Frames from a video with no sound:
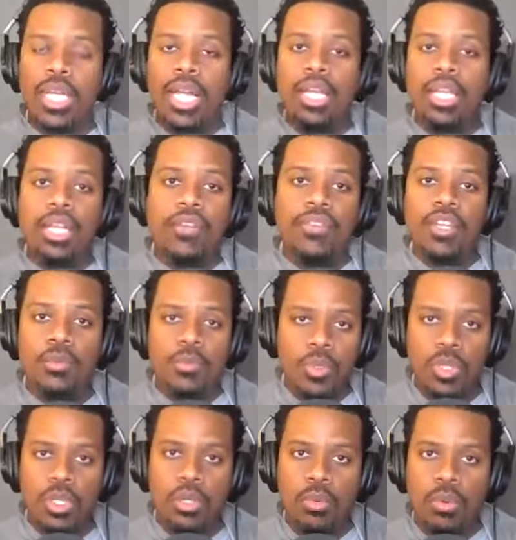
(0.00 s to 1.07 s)
And I love the
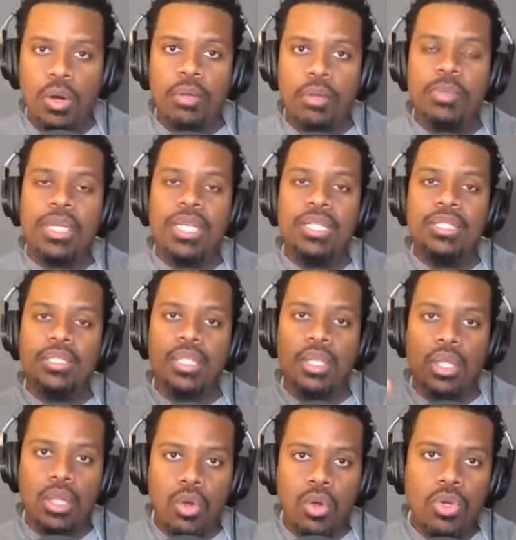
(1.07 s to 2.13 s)
community work because the
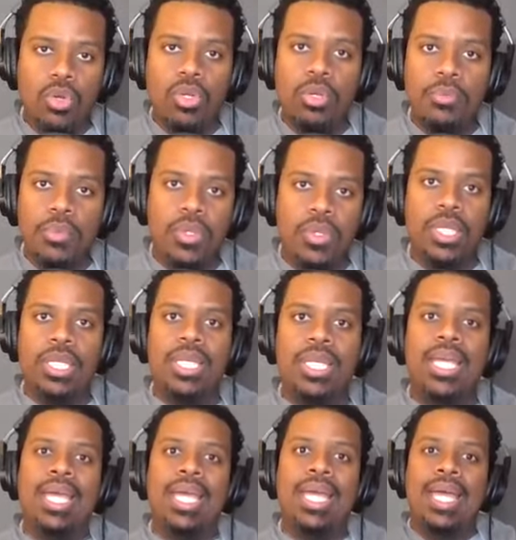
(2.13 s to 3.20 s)
local community
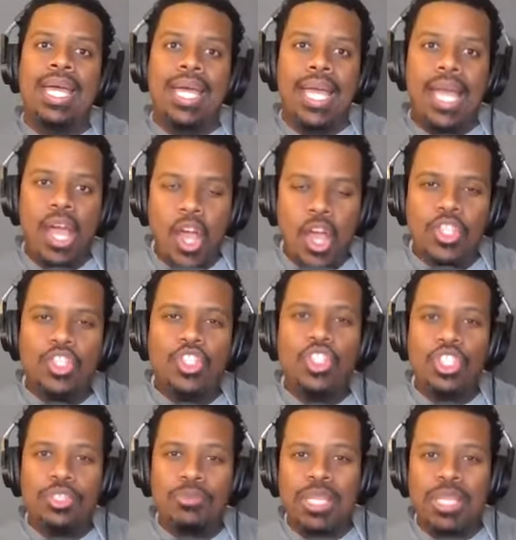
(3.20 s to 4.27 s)

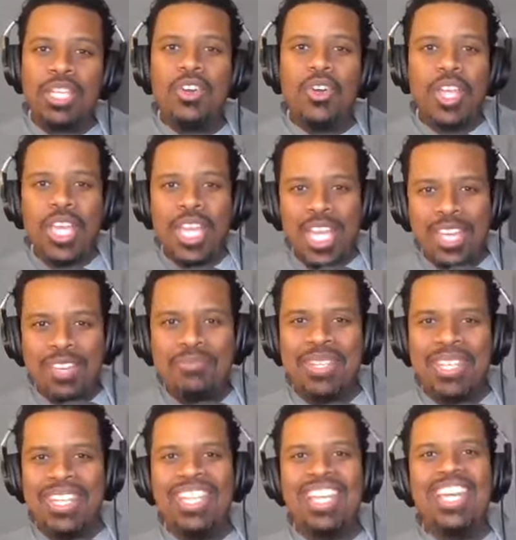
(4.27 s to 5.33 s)
should be or can
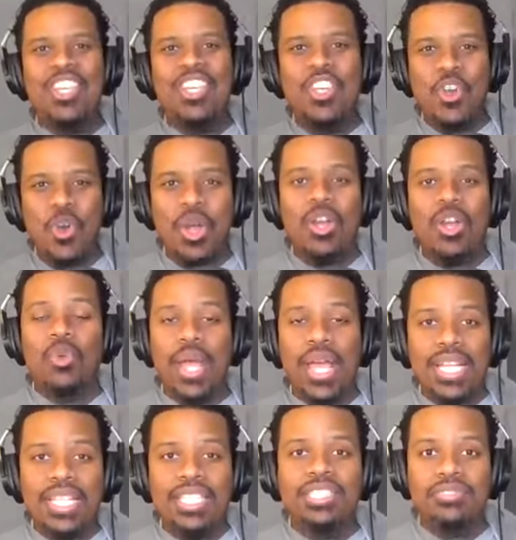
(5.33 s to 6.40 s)
be your
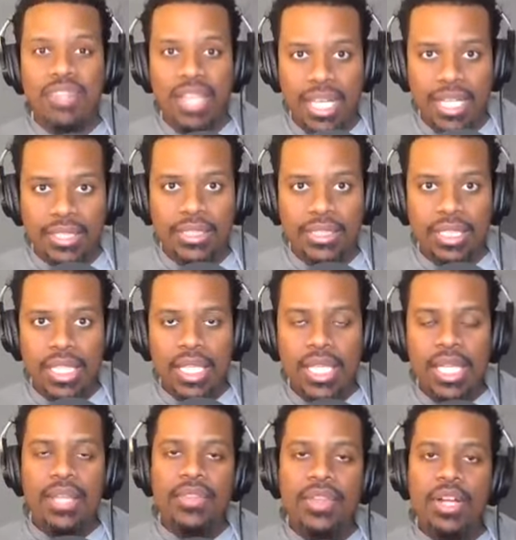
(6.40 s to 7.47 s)
greatest fans.
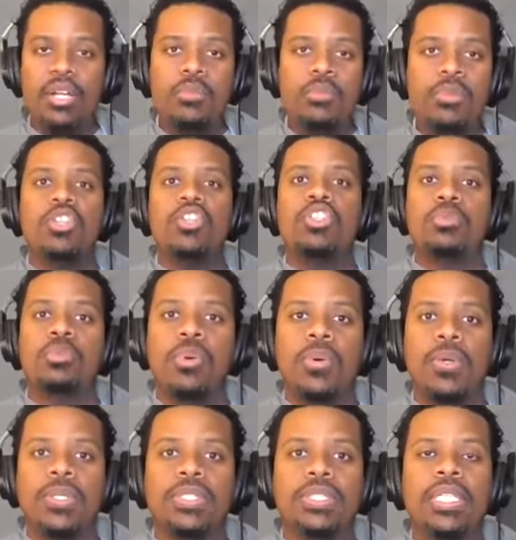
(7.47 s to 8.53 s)
They're going to be your
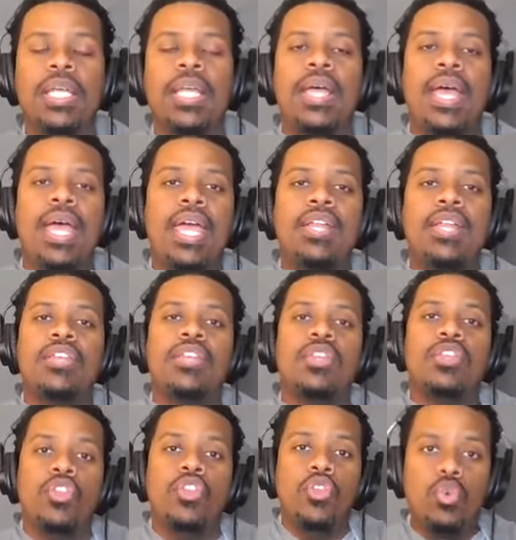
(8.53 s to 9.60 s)
supporters. And
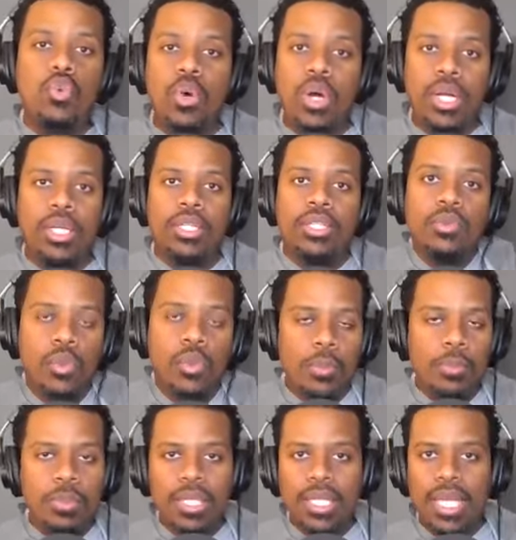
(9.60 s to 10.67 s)
you want to
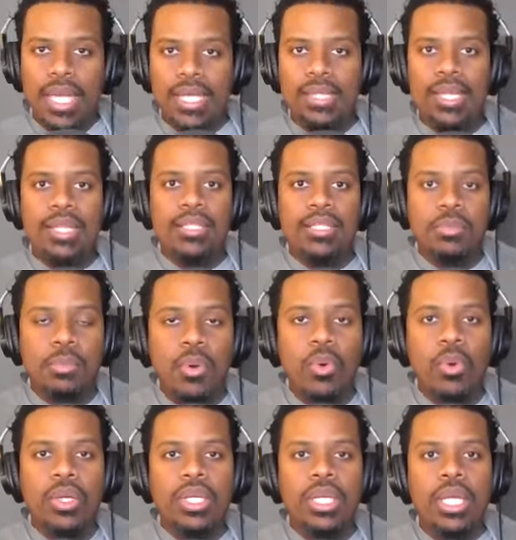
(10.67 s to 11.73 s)
replicate that
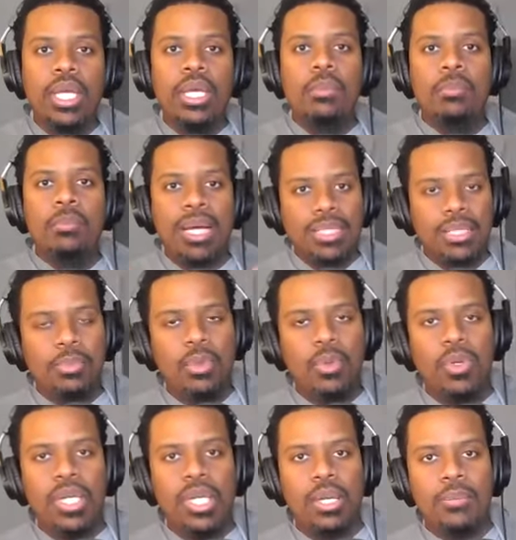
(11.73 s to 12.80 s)
support by
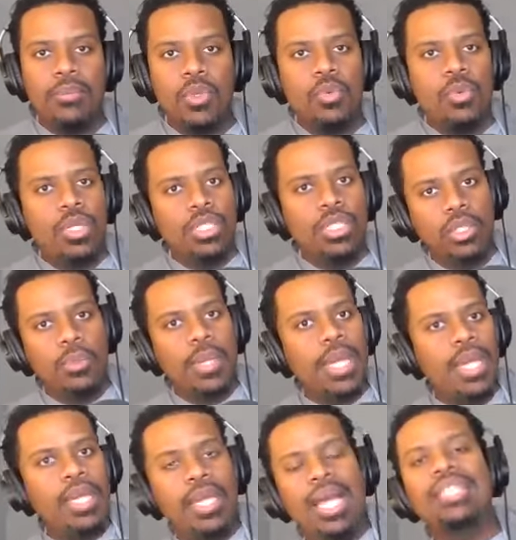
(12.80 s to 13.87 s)
supporting them. You want to show them,
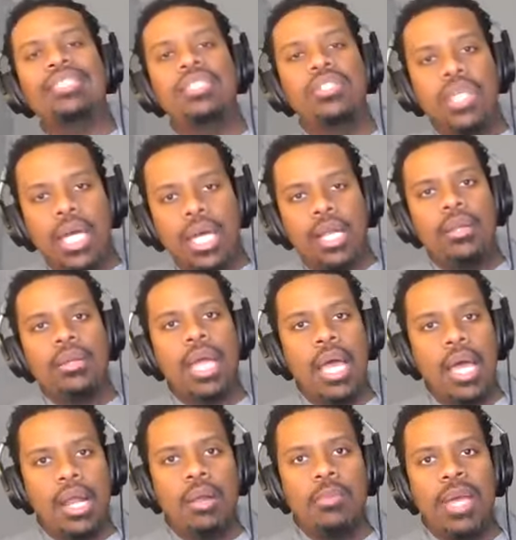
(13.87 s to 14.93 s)
hey, I see you got
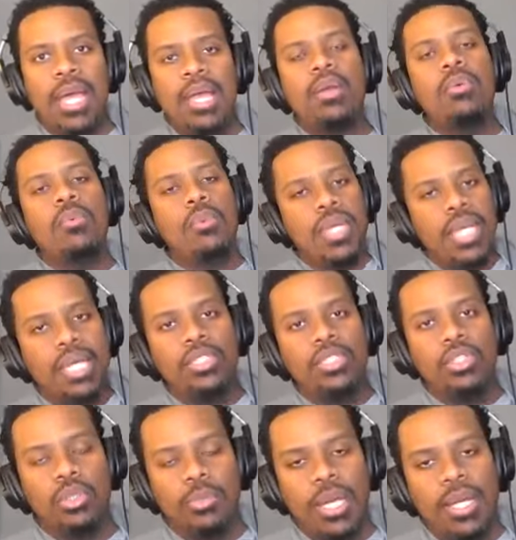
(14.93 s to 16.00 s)
our back. We got
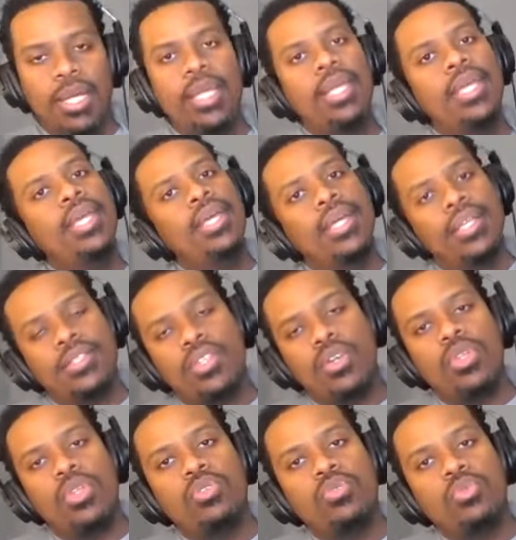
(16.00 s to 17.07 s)
your back. And so
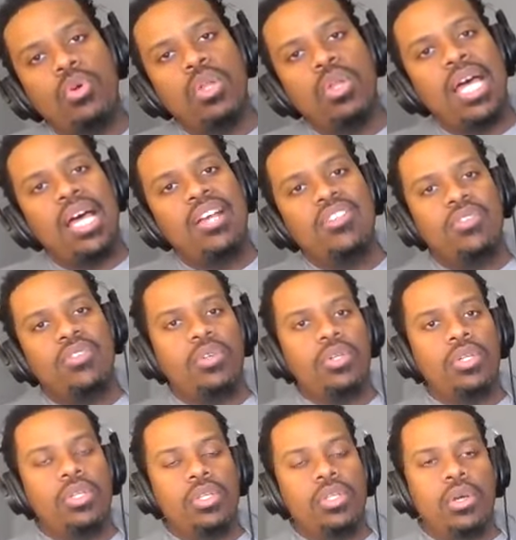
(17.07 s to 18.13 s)
this role allows
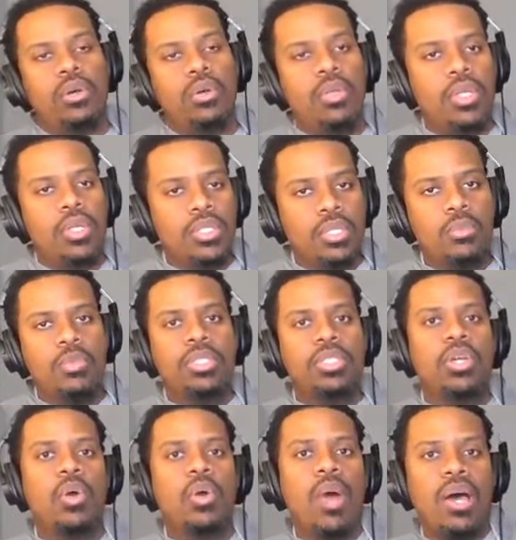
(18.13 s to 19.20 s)
for, someone to
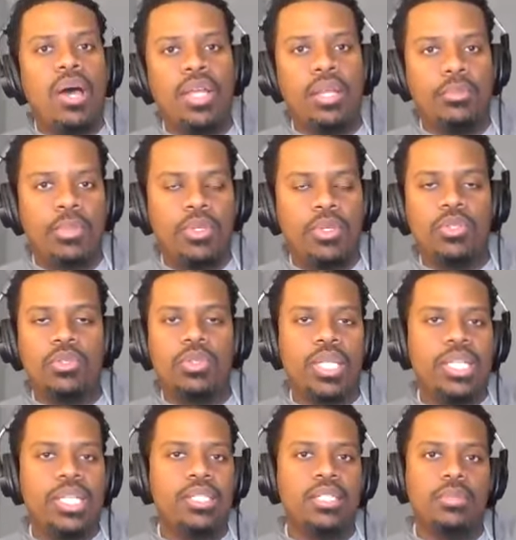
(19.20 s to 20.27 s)
go out and build those
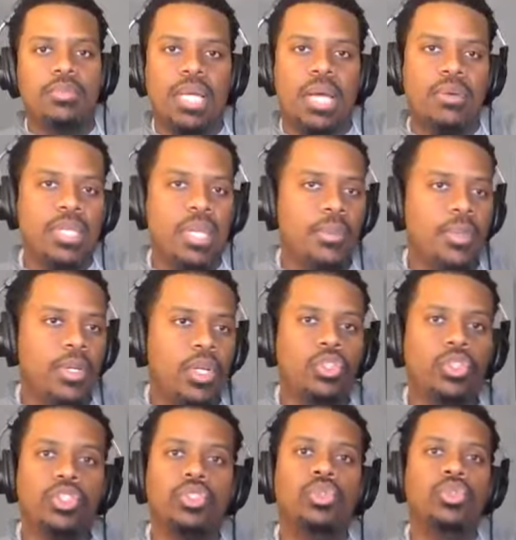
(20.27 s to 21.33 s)
relationships. I was able to go
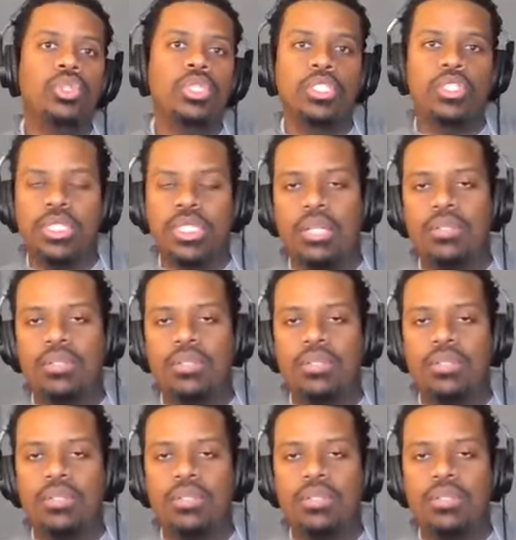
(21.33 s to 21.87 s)
to school districts.